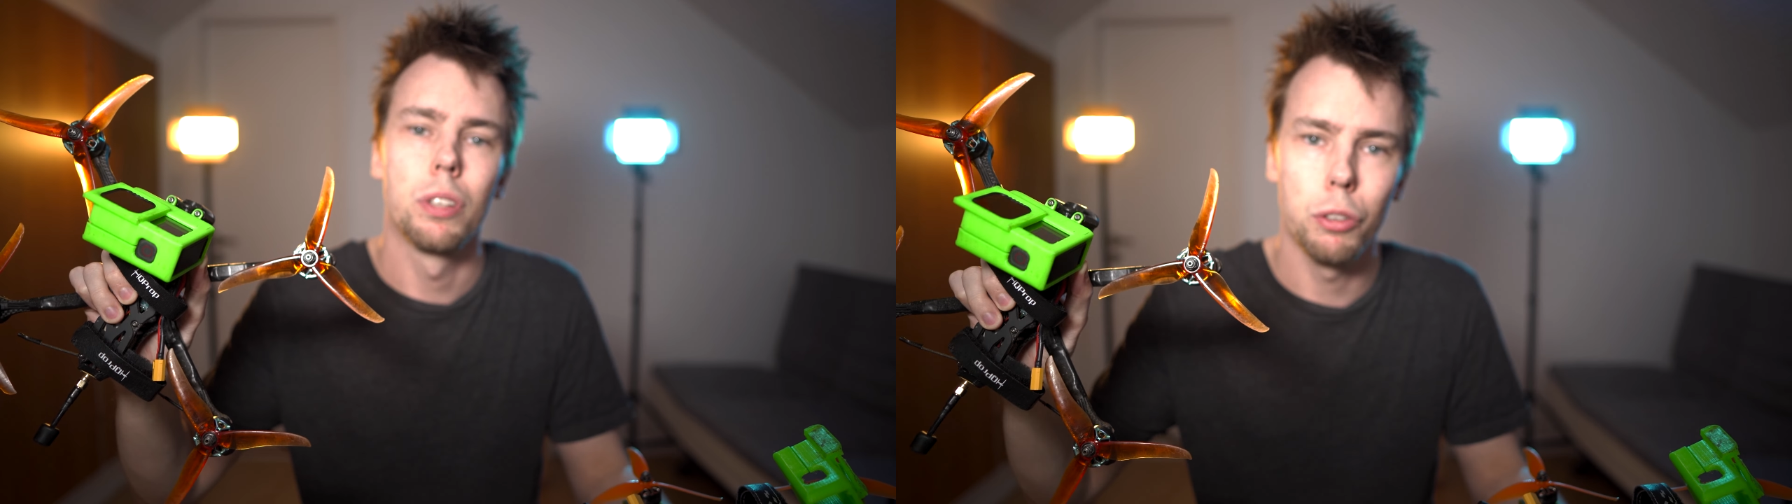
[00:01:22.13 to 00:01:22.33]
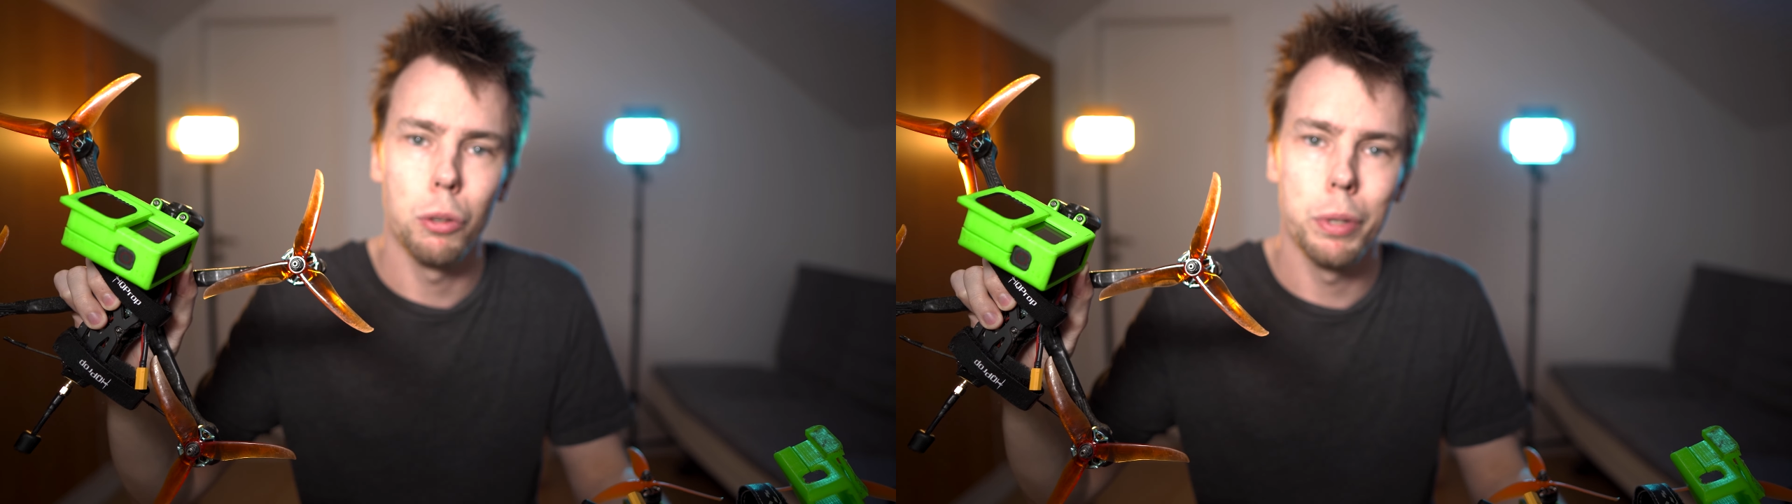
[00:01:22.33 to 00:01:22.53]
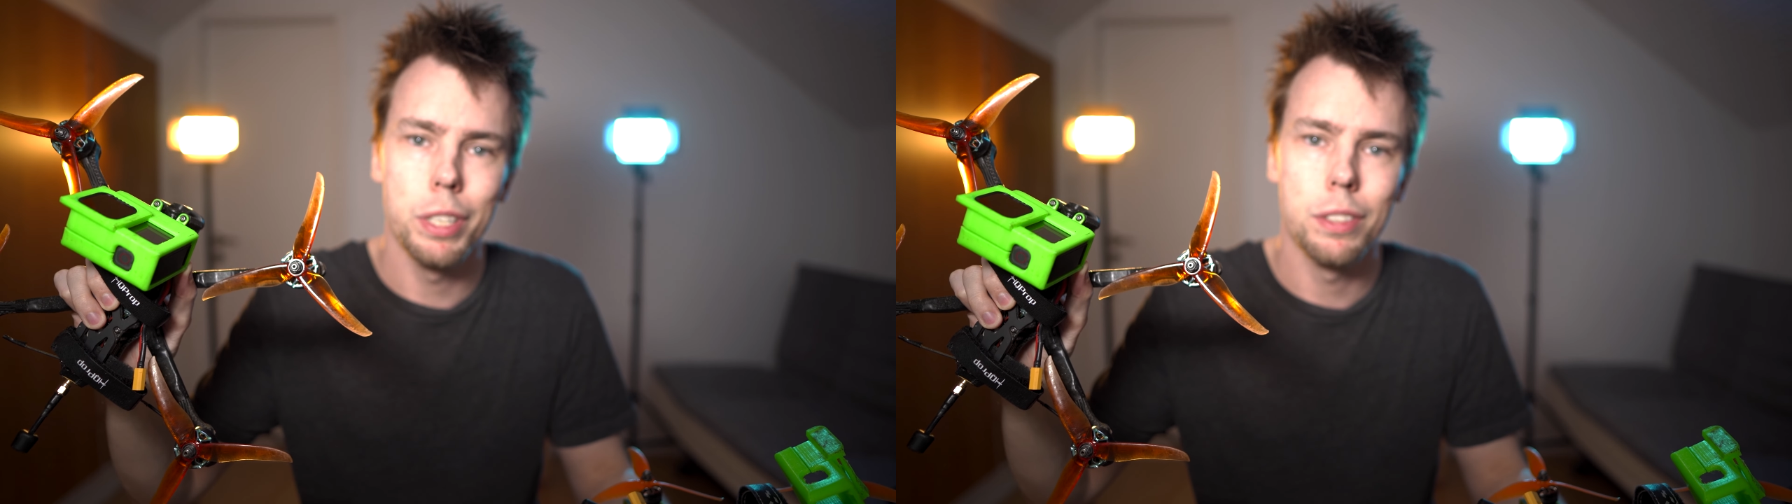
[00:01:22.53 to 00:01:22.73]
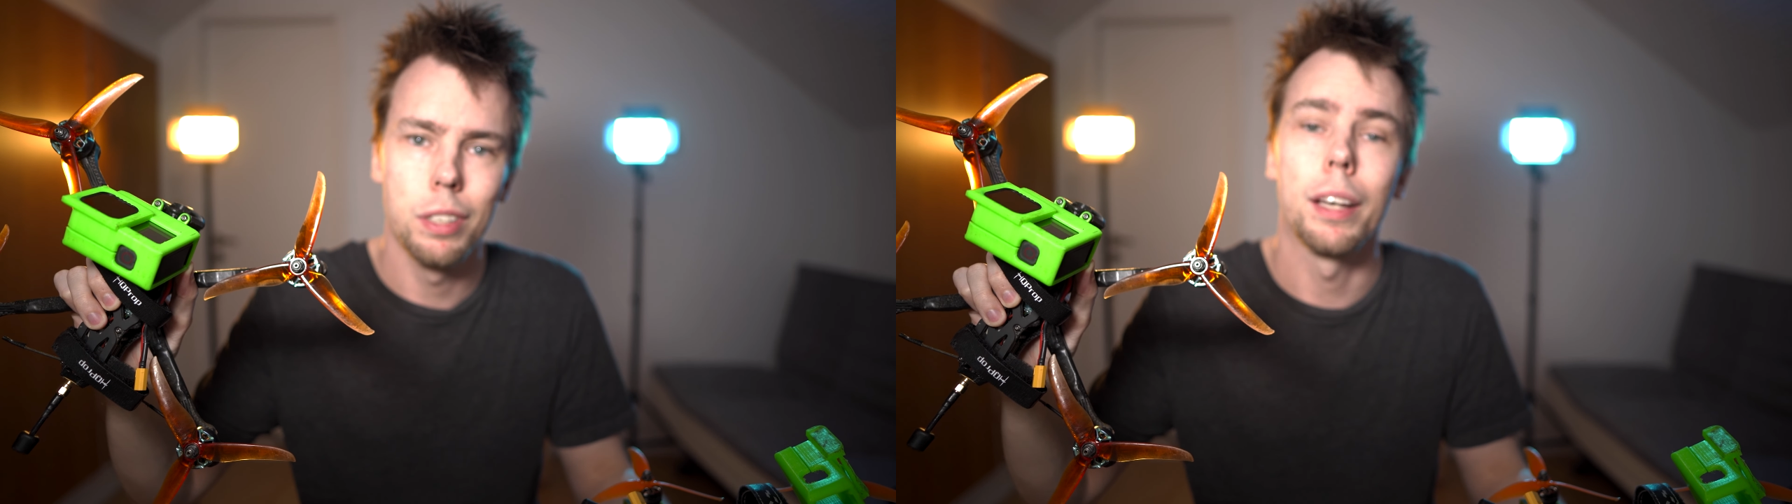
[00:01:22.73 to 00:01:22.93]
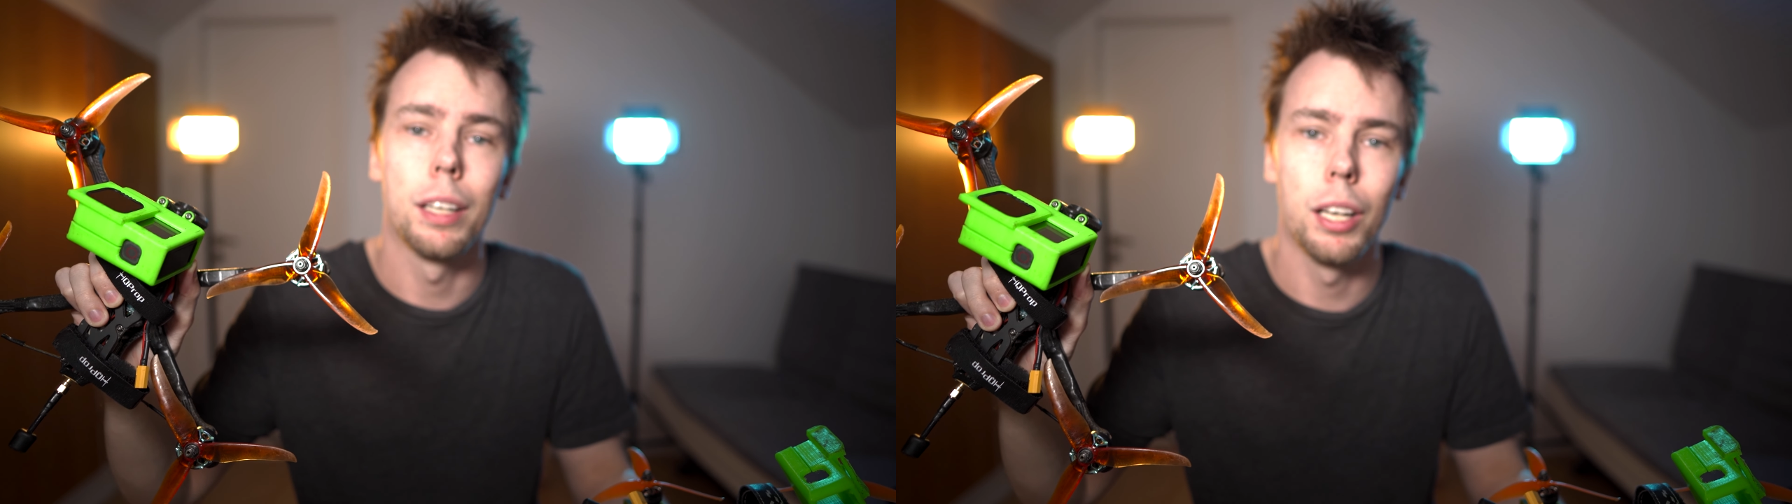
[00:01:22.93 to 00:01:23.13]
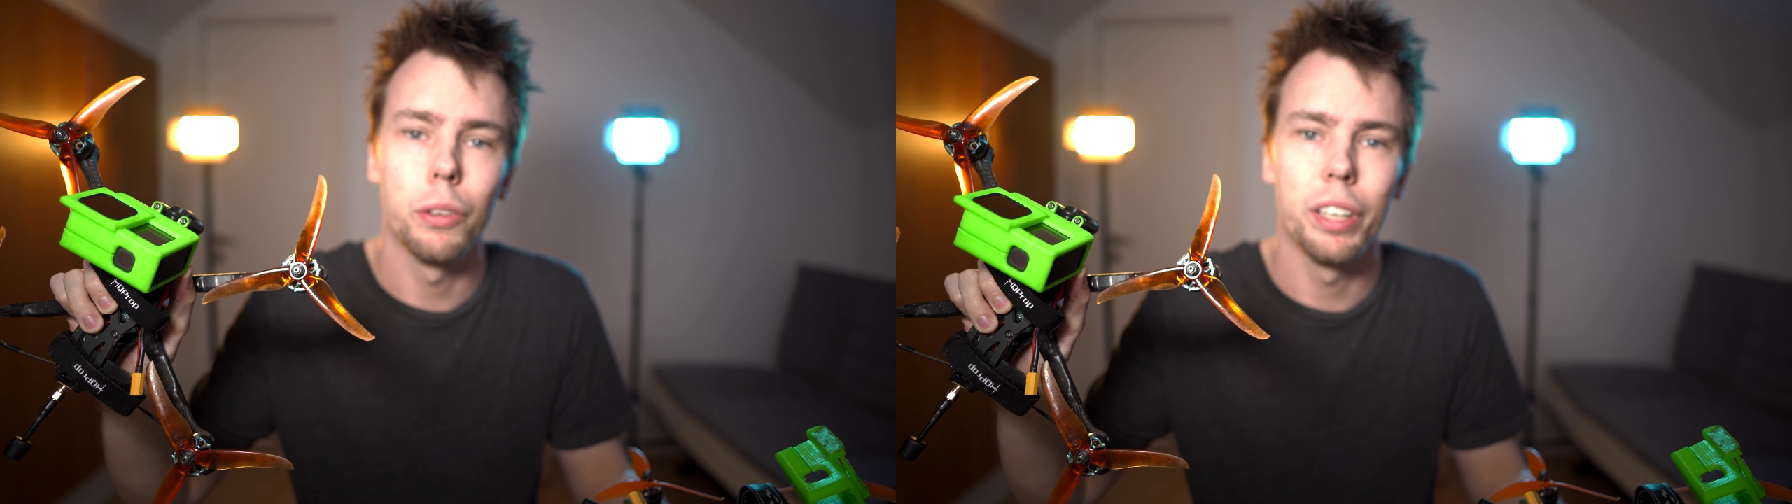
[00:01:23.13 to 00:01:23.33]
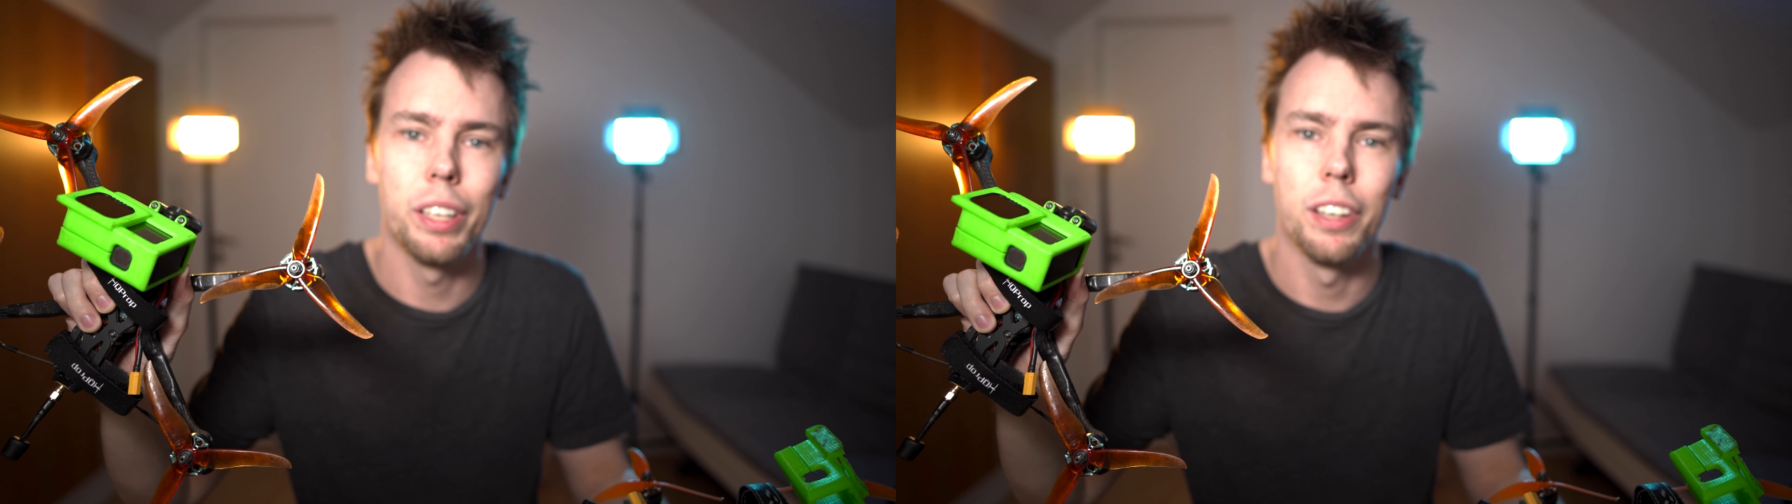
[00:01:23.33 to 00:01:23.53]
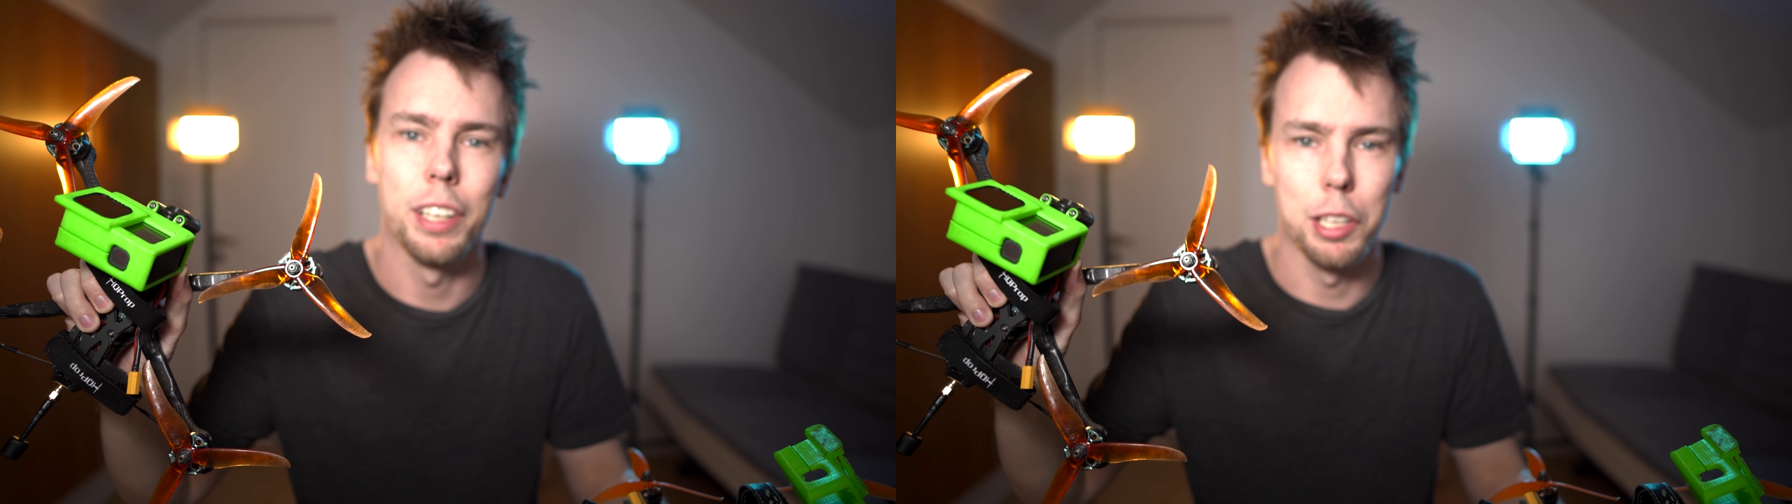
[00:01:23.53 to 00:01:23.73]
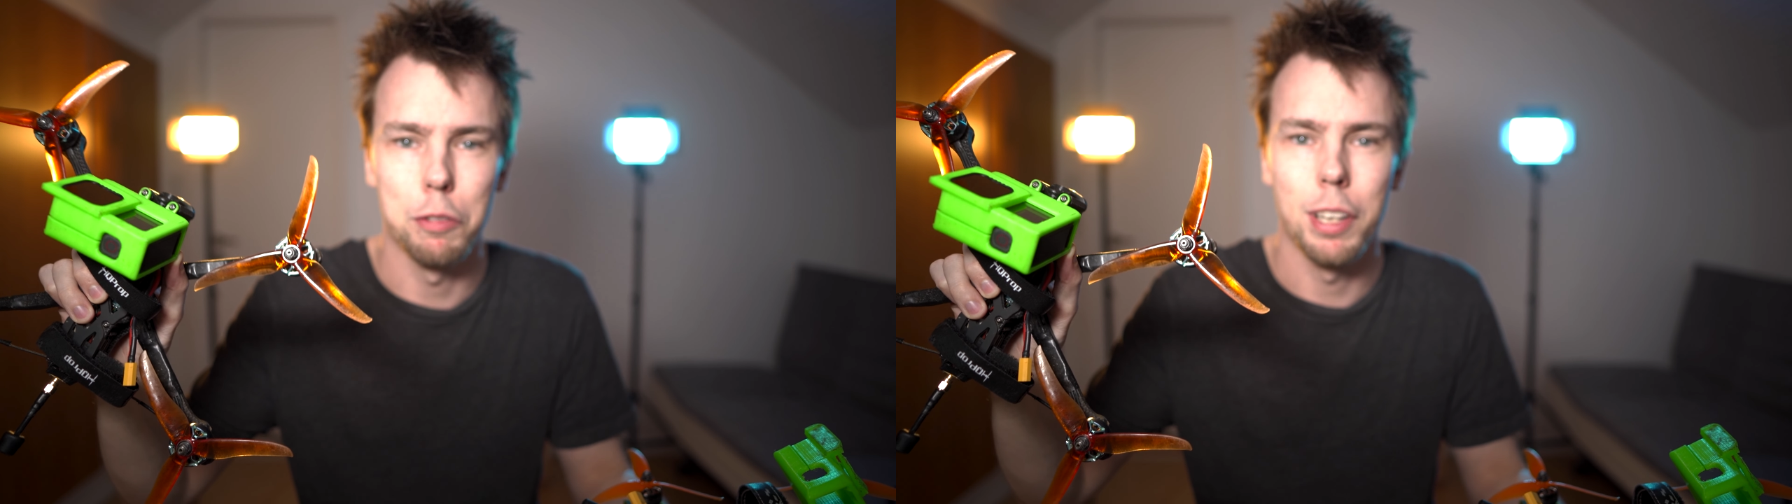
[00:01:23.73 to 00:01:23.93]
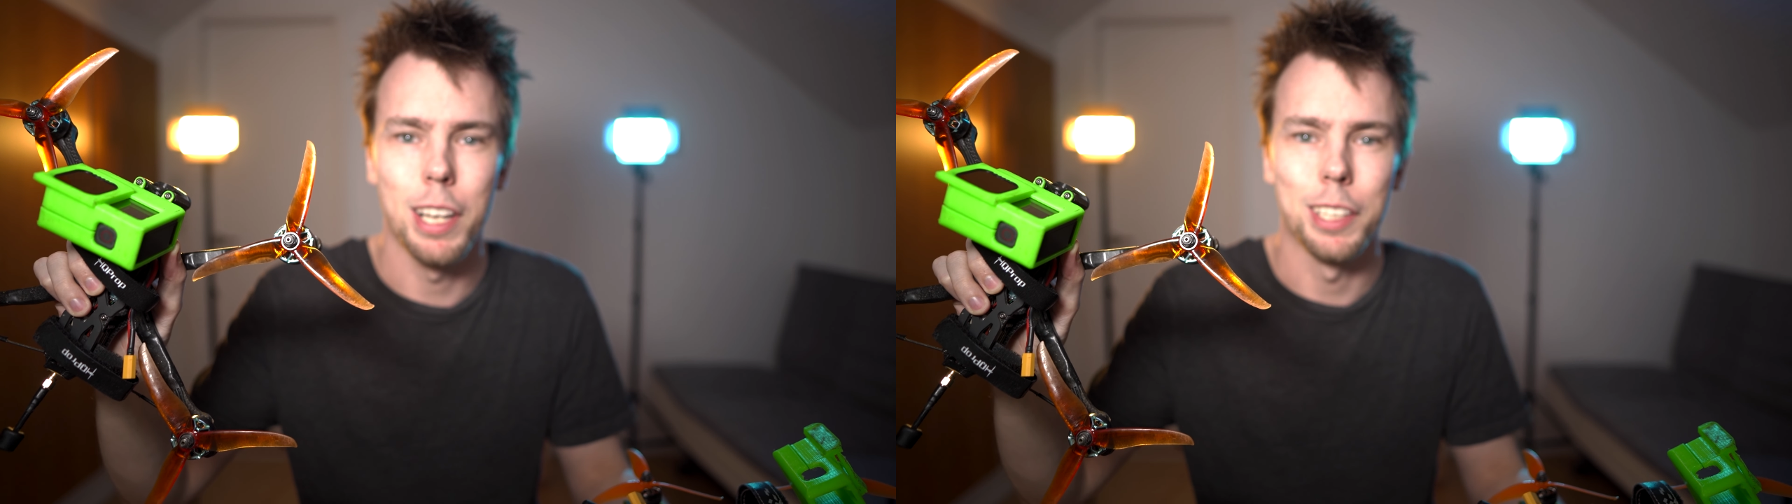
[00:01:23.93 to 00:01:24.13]
As always, get out there and get
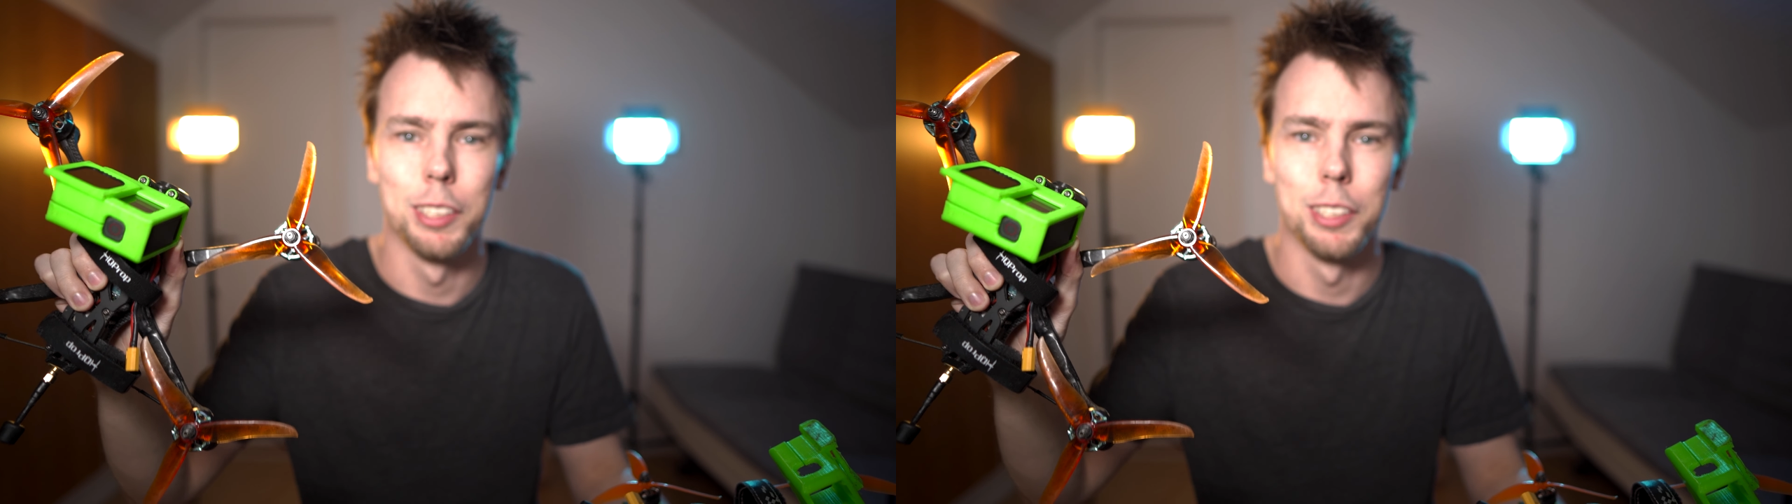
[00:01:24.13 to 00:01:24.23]
flying.